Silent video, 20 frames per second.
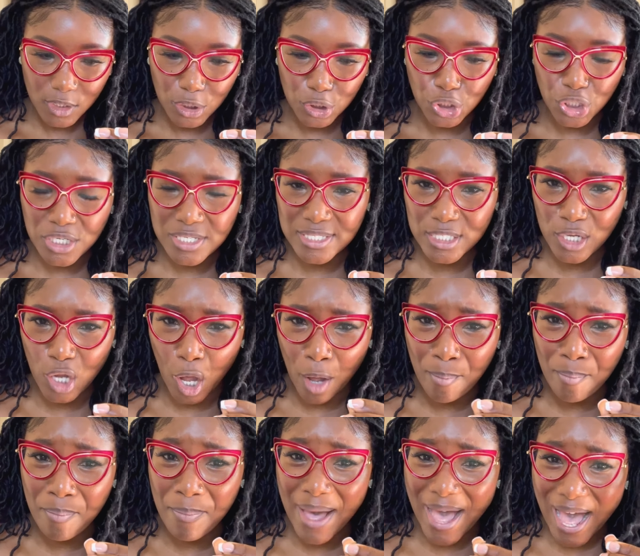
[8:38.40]
just
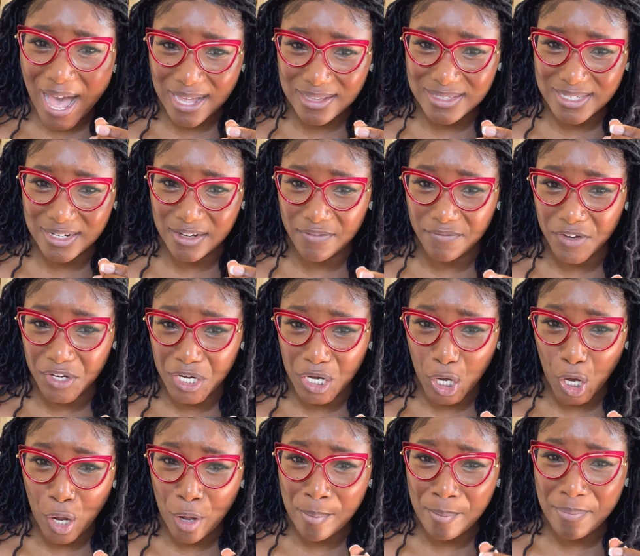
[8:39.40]
compact, in a very
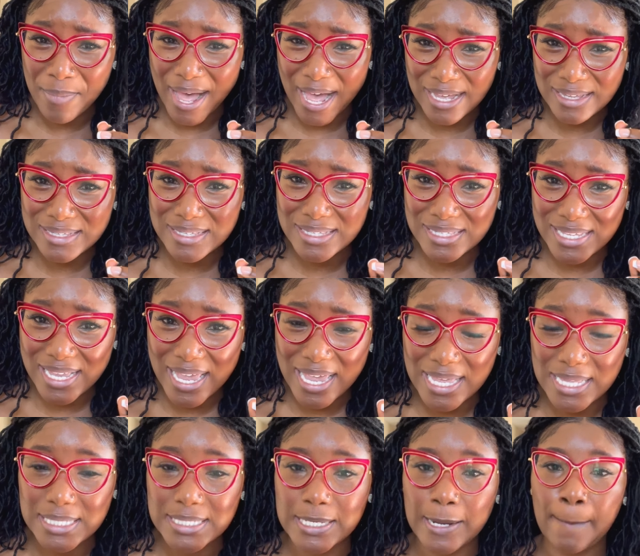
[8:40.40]
compact
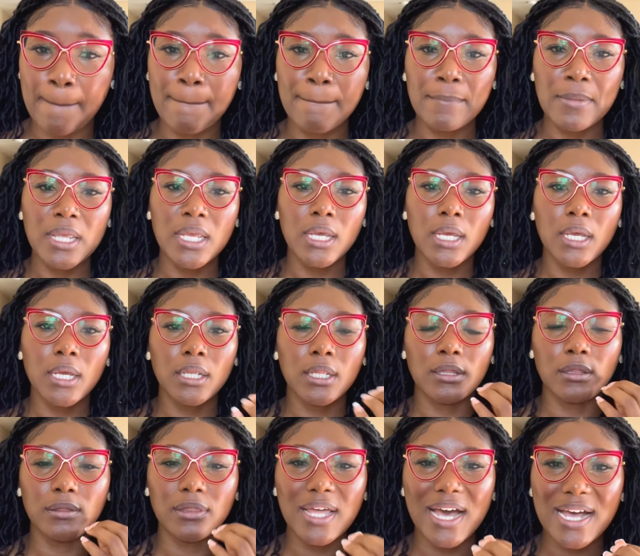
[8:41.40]
state,
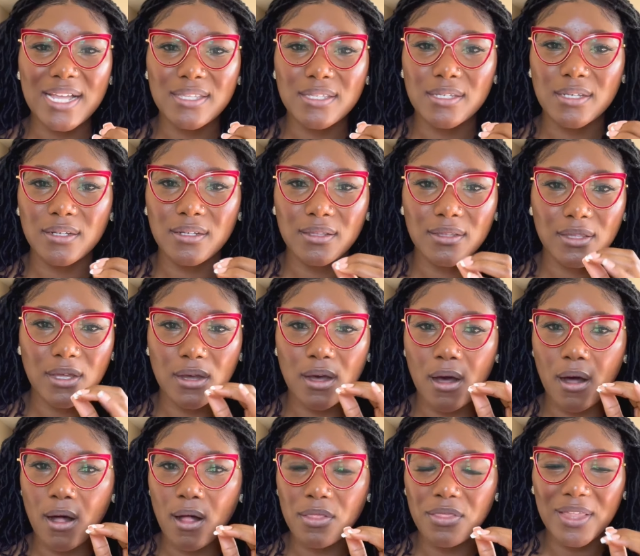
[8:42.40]
that
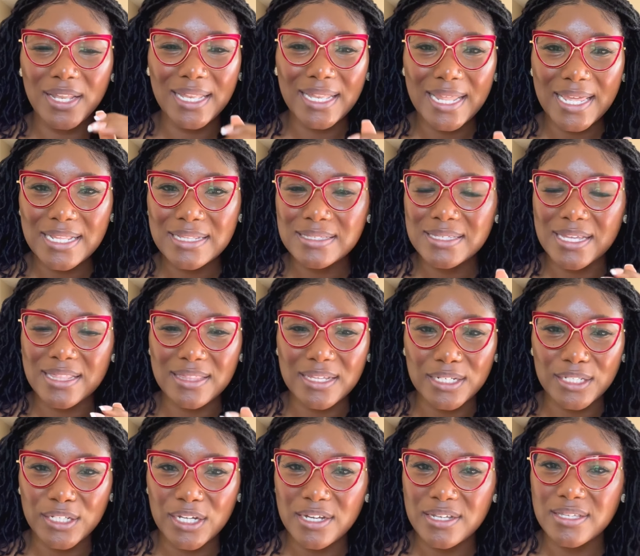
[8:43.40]
all the lint and the
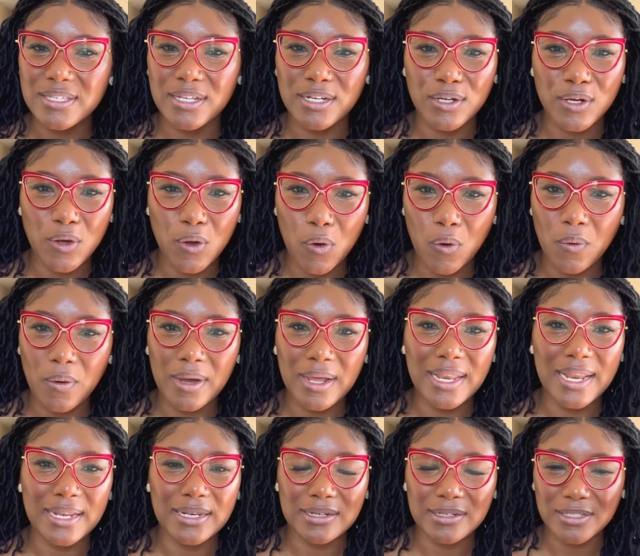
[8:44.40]
dust and the
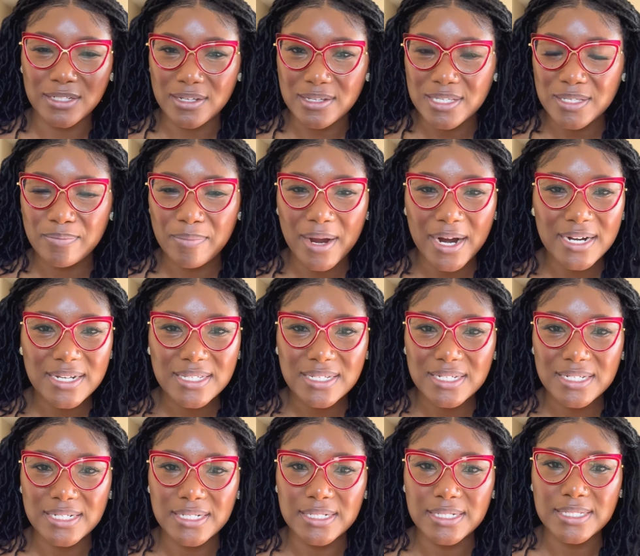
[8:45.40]
oil and the dust
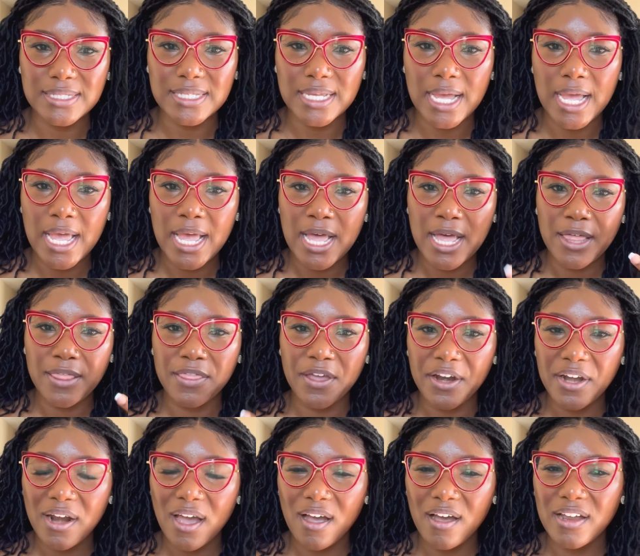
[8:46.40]
particles,
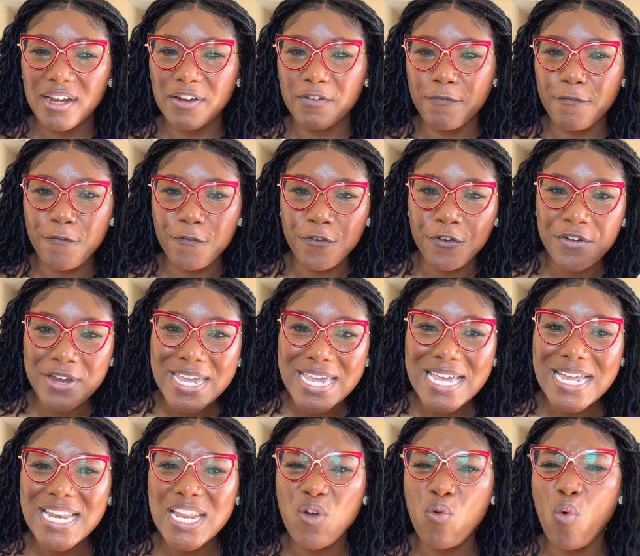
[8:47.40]
they're not gonna
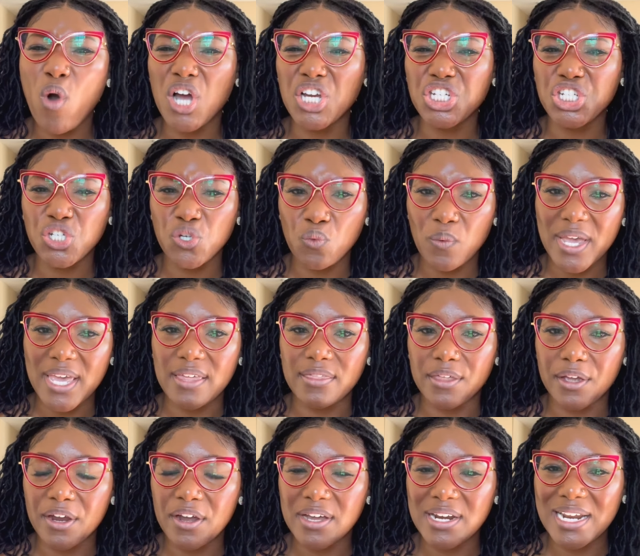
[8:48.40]
freely wash away.
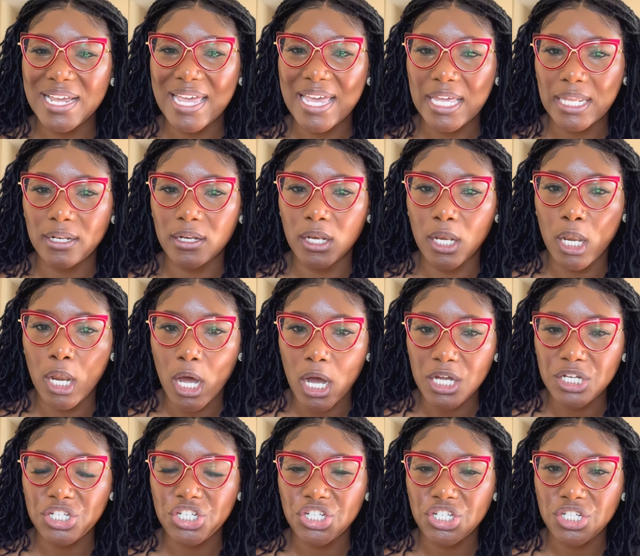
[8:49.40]
They're gonna get
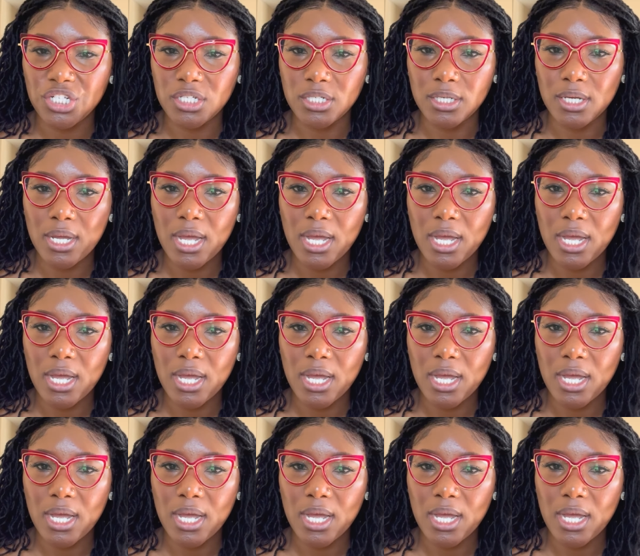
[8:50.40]
lodged